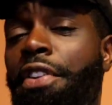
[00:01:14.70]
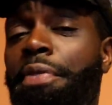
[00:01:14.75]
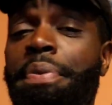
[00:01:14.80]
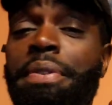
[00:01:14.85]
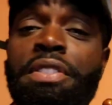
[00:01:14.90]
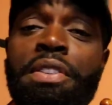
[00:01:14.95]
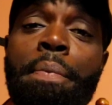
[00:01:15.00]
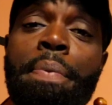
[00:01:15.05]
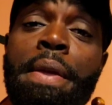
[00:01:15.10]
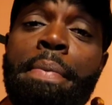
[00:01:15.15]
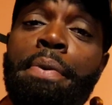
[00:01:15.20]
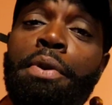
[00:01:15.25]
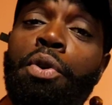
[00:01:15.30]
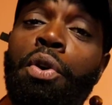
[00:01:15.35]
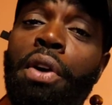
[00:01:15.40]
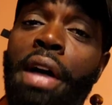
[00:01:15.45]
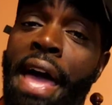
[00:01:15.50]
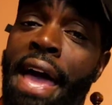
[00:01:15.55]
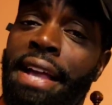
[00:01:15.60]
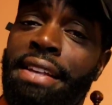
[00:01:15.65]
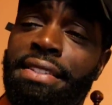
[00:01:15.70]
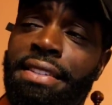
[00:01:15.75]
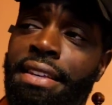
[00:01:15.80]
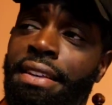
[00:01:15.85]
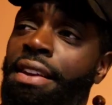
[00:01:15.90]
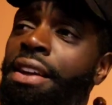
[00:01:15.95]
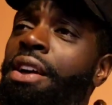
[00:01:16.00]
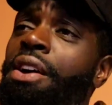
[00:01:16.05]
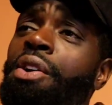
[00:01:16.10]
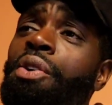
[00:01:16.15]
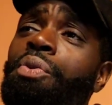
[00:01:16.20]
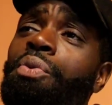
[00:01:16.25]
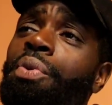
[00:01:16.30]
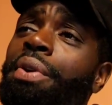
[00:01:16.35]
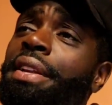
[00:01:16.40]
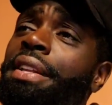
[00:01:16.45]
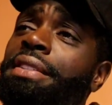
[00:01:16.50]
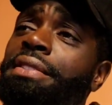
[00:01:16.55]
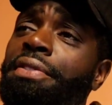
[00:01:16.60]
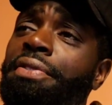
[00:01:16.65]
For some people who are asking,
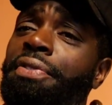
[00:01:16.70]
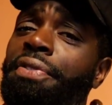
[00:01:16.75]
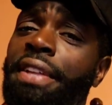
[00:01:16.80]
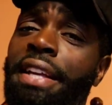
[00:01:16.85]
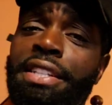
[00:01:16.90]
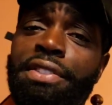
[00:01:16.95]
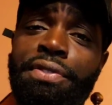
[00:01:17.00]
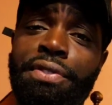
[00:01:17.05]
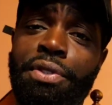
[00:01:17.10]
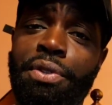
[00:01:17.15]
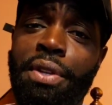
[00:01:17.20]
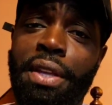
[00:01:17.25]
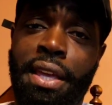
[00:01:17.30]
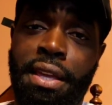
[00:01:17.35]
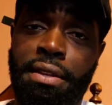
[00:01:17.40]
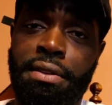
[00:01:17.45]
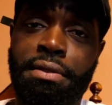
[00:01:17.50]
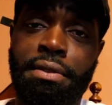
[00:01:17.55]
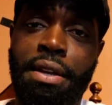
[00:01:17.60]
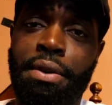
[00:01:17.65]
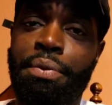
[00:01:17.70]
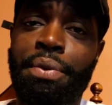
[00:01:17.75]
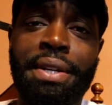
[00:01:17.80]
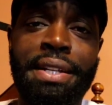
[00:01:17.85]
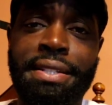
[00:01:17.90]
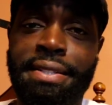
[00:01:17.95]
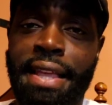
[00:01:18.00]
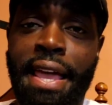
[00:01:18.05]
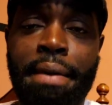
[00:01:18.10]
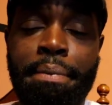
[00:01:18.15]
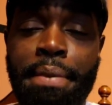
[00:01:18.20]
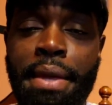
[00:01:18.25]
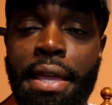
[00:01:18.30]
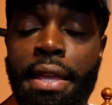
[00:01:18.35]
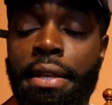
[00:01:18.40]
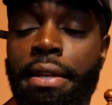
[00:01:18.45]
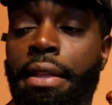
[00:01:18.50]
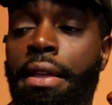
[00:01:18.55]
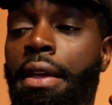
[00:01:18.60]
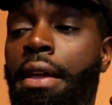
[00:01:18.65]
what is a flex fuel kit? Like, what does that
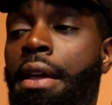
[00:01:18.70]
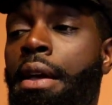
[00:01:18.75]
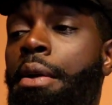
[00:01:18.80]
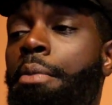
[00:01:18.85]
mean?